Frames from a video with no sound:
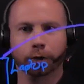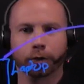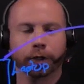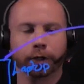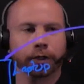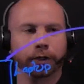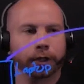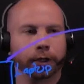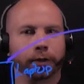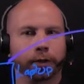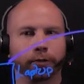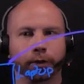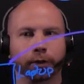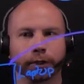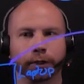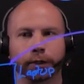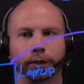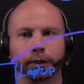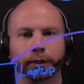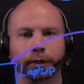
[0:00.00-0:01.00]
say, for
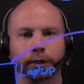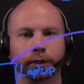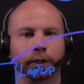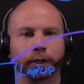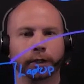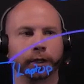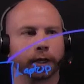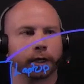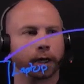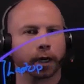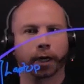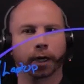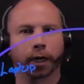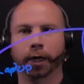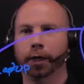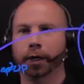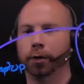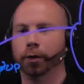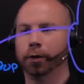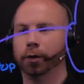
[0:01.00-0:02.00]
instance,
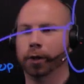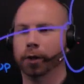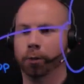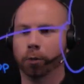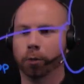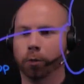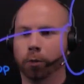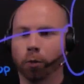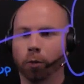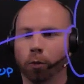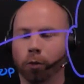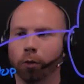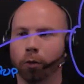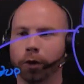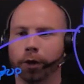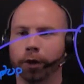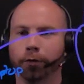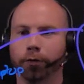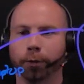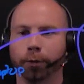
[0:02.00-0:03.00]
I am
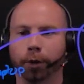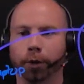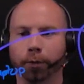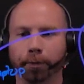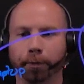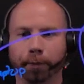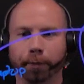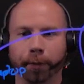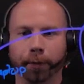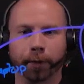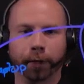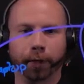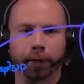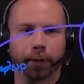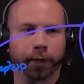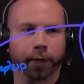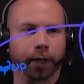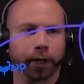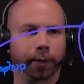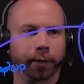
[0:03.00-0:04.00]
working from home on my
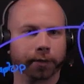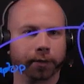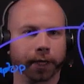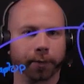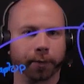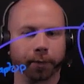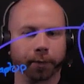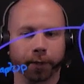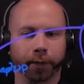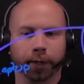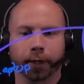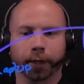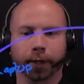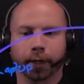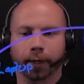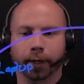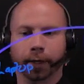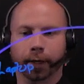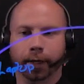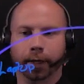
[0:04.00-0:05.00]
laptop
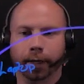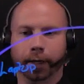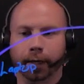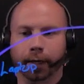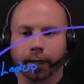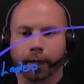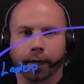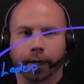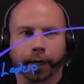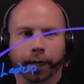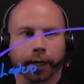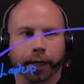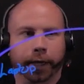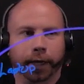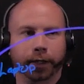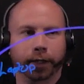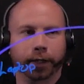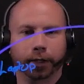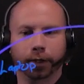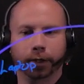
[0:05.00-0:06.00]
and I get
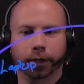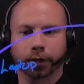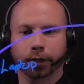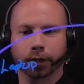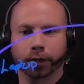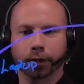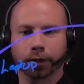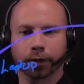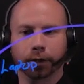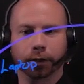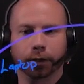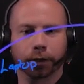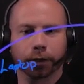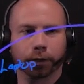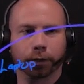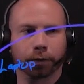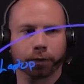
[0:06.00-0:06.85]
access to